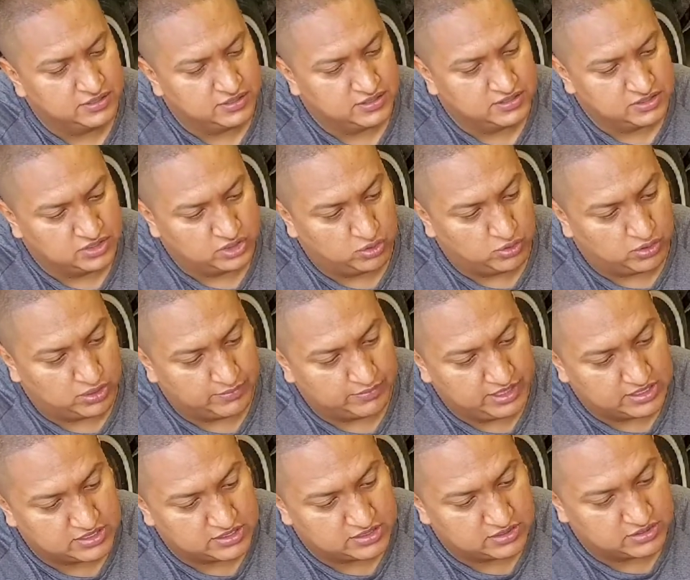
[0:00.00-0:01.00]
So you want to make
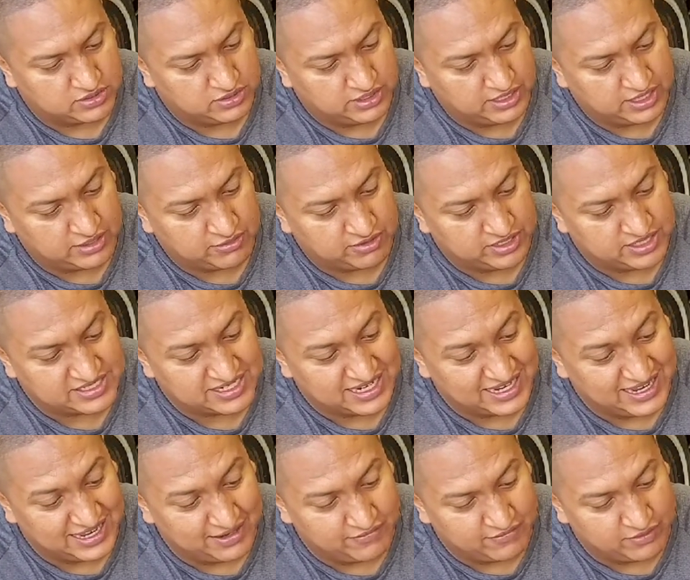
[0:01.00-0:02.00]
sure you get grease
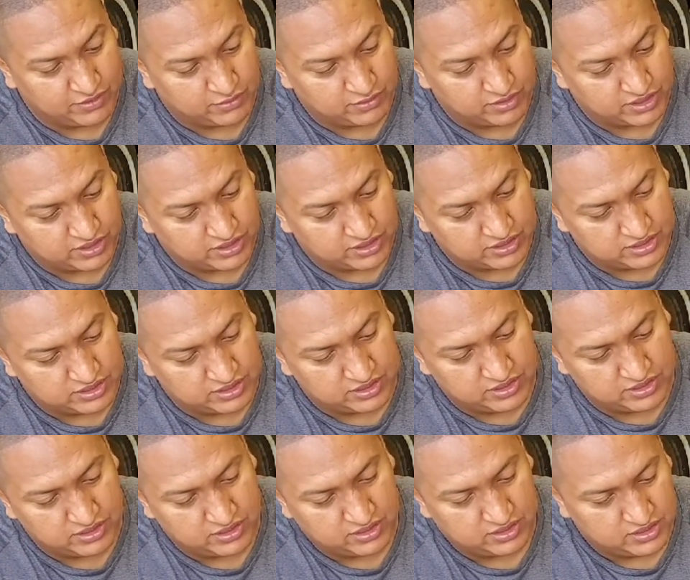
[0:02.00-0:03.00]
everywhere.
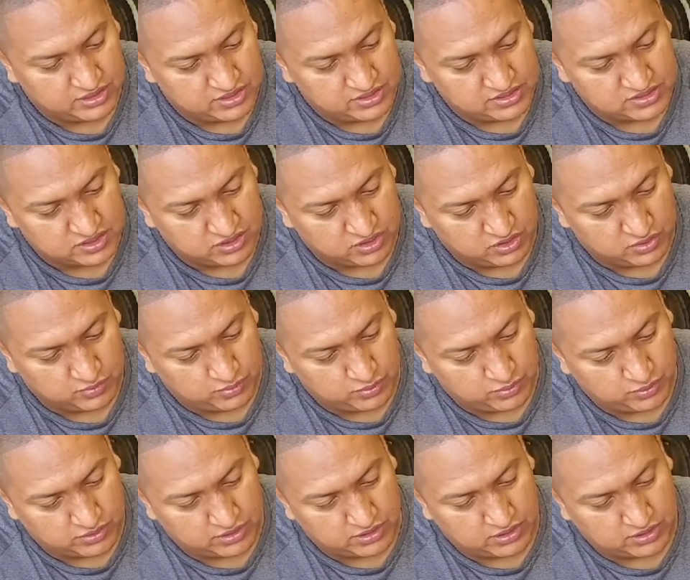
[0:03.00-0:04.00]
So you
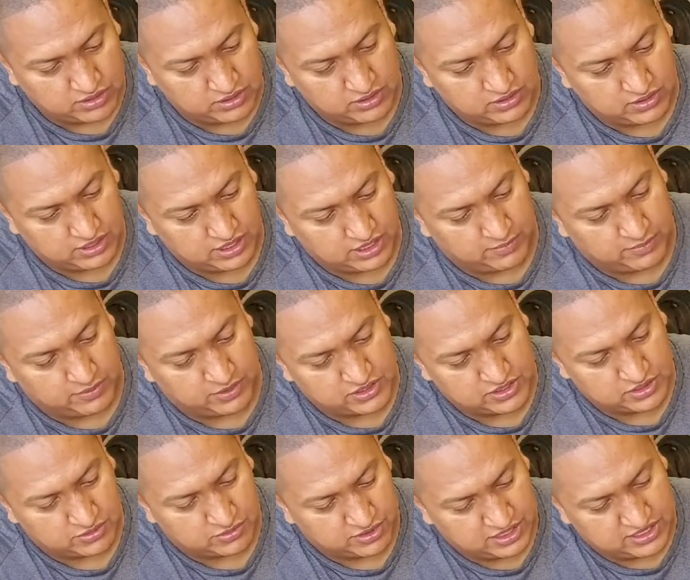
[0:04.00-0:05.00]
get a bunch
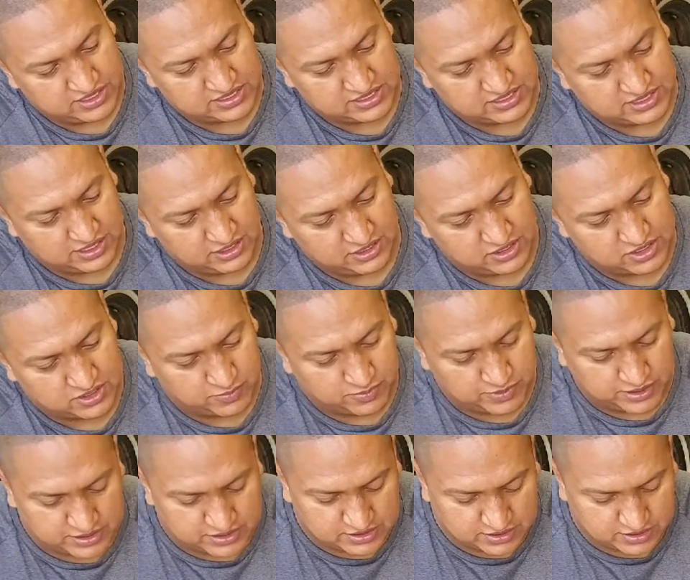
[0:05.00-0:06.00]
of grease, you just
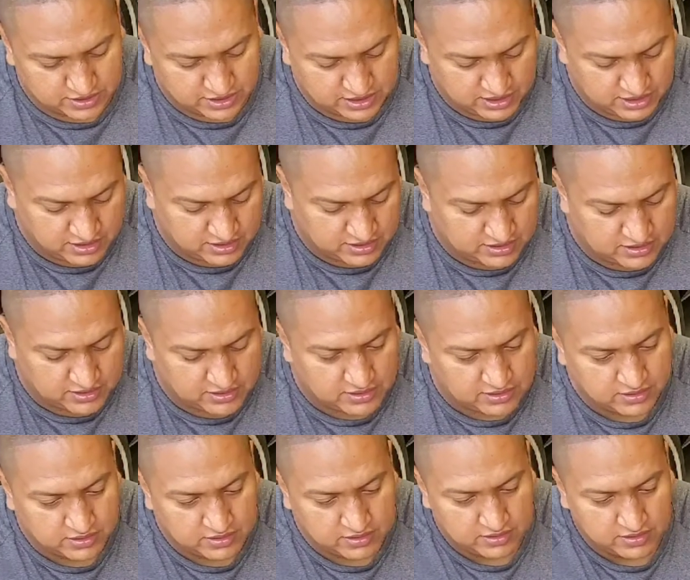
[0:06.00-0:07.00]
pressure it in.
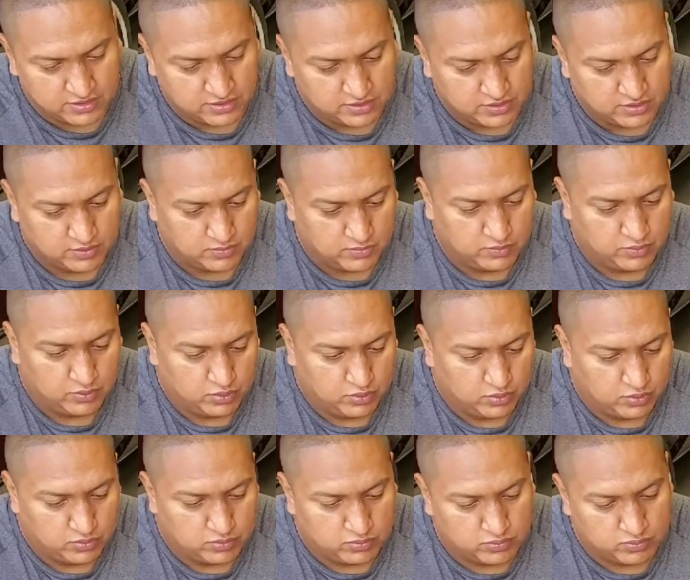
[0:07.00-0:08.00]

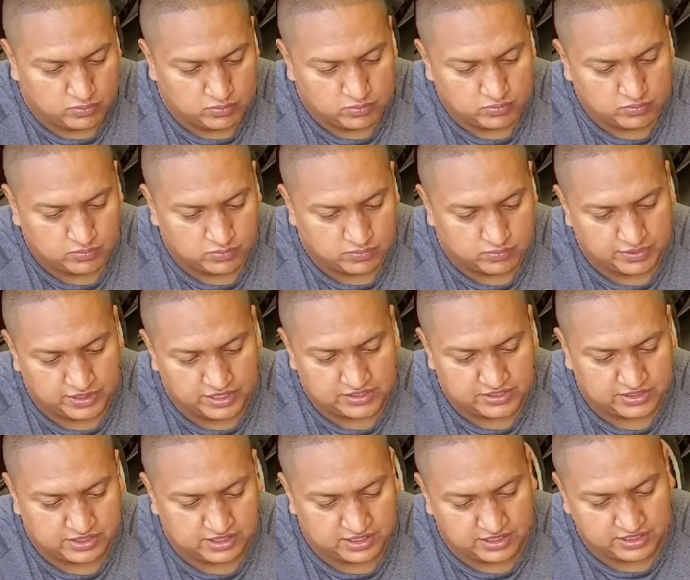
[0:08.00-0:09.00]
Boom,
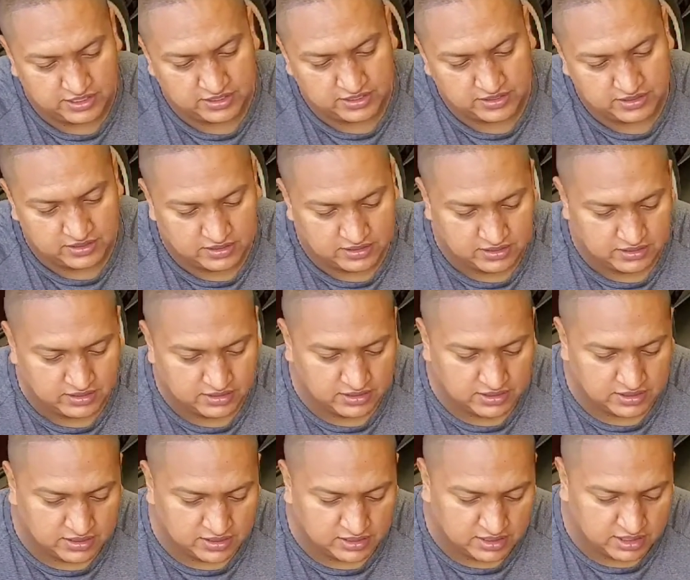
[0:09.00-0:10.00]
pressure it in.
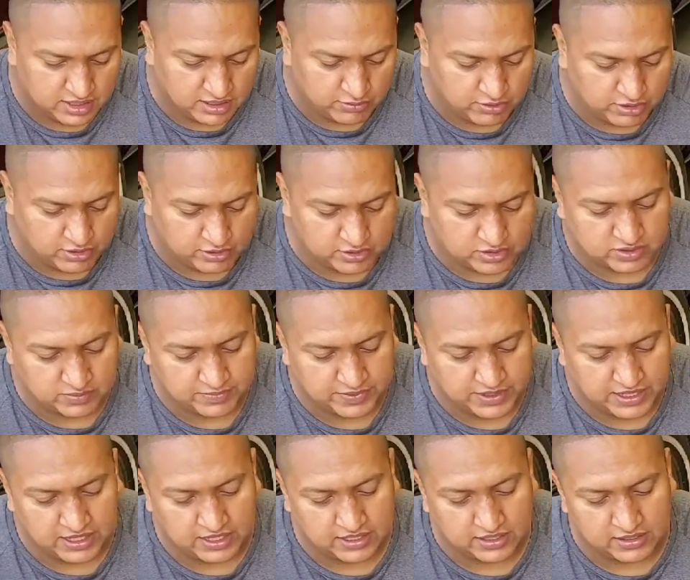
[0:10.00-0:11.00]
Now we go to the
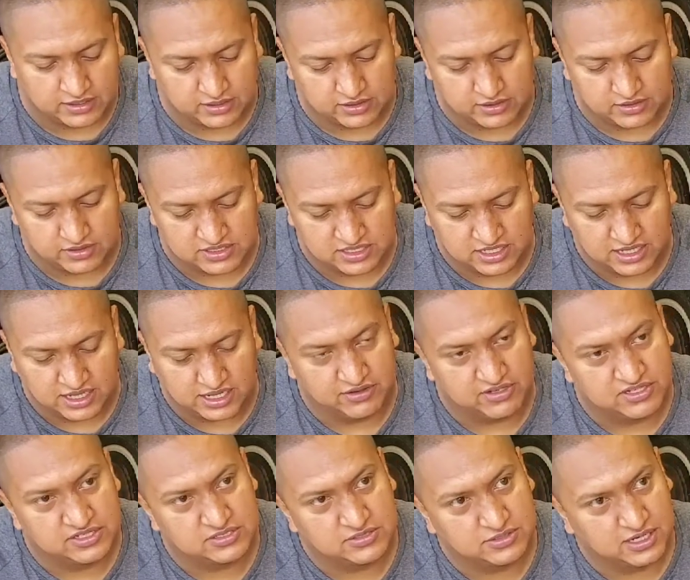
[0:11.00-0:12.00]
back. You see how
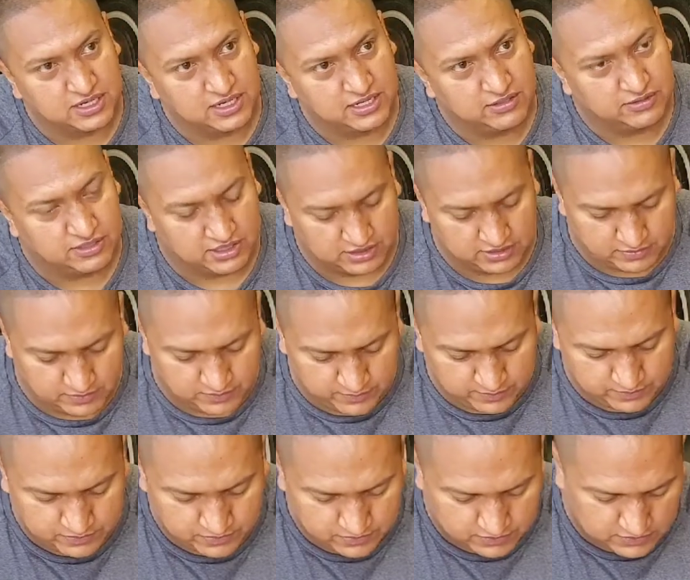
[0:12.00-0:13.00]
it's dry, right?
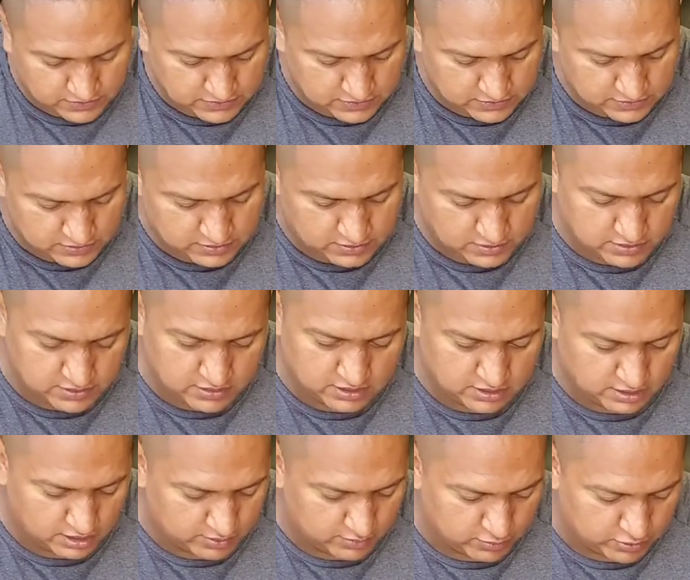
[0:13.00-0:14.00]

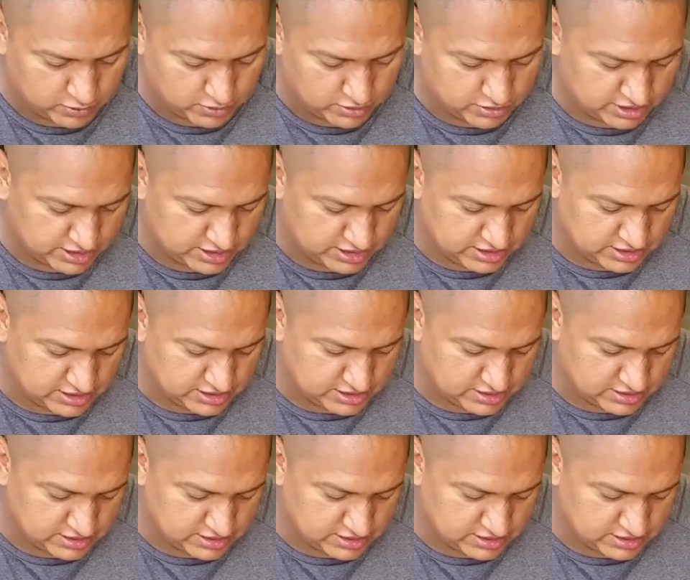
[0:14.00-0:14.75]
Get more grease.